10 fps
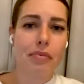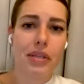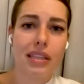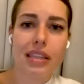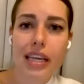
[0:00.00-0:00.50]
in
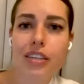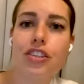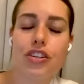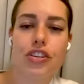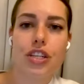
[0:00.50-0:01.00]
my
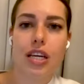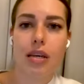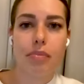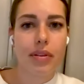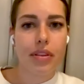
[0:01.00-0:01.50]

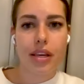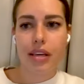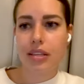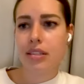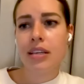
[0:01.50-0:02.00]
relationship,
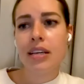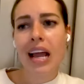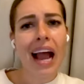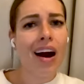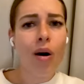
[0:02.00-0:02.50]
things
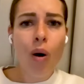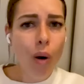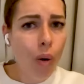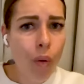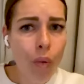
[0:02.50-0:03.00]
at
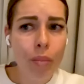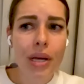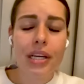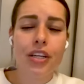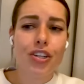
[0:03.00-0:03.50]

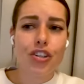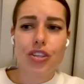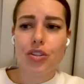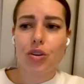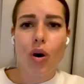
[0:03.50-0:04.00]
home,
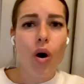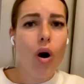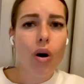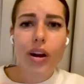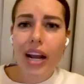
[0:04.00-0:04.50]
just
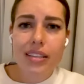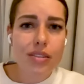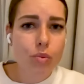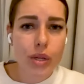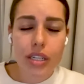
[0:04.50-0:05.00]
all
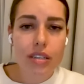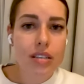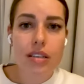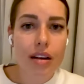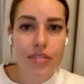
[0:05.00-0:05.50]
kinds of
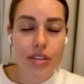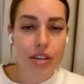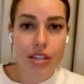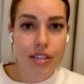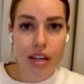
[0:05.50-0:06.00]
weird stuff
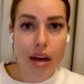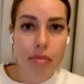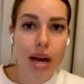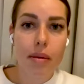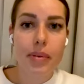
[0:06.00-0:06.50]
started to
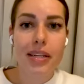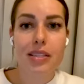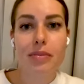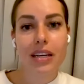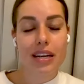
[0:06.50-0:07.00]
come up.
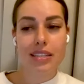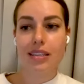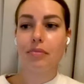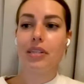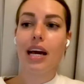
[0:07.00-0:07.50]
And it's
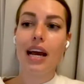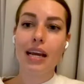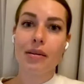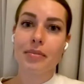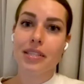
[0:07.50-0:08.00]
because
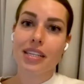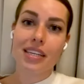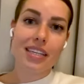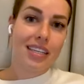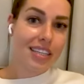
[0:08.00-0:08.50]
sometimes